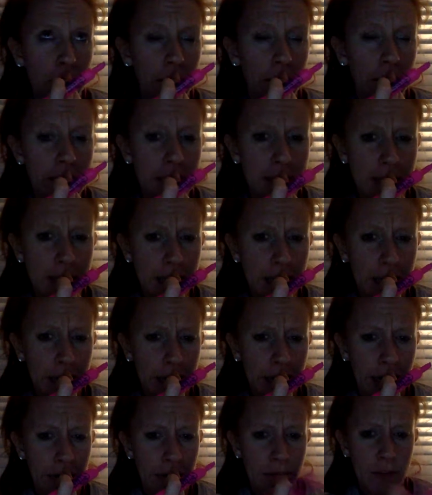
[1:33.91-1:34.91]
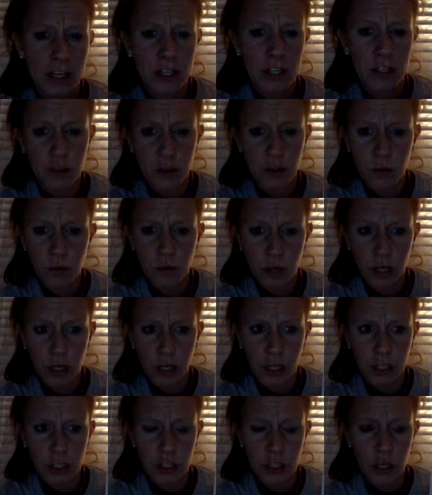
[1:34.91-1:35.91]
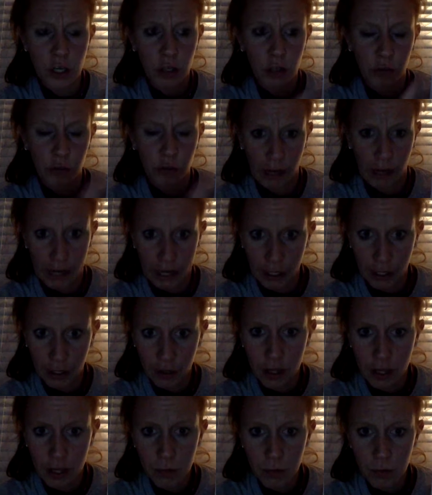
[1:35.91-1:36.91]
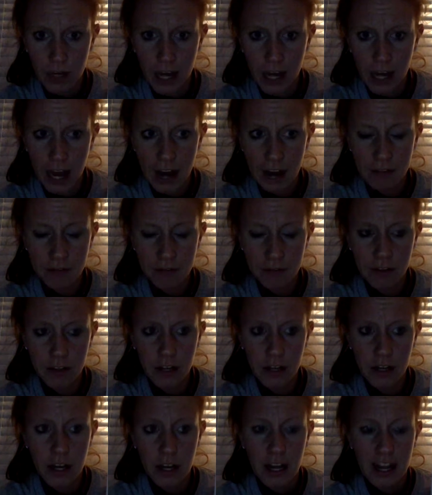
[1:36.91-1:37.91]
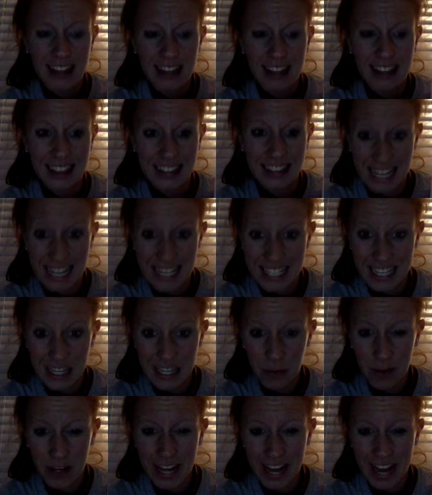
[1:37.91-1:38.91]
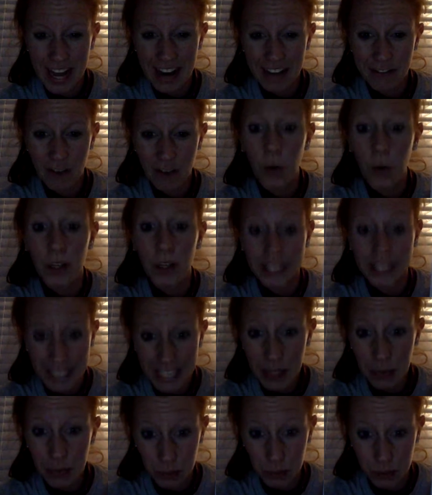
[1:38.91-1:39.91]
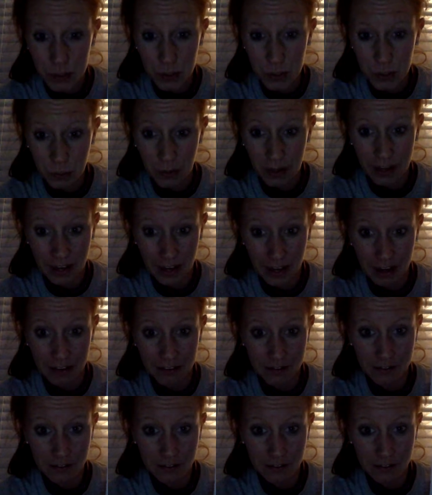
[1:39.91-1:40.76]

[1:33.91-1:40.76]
Let's think here. Is 2/3 greater than 1/2? Less than 1/2 or equal to 1/2?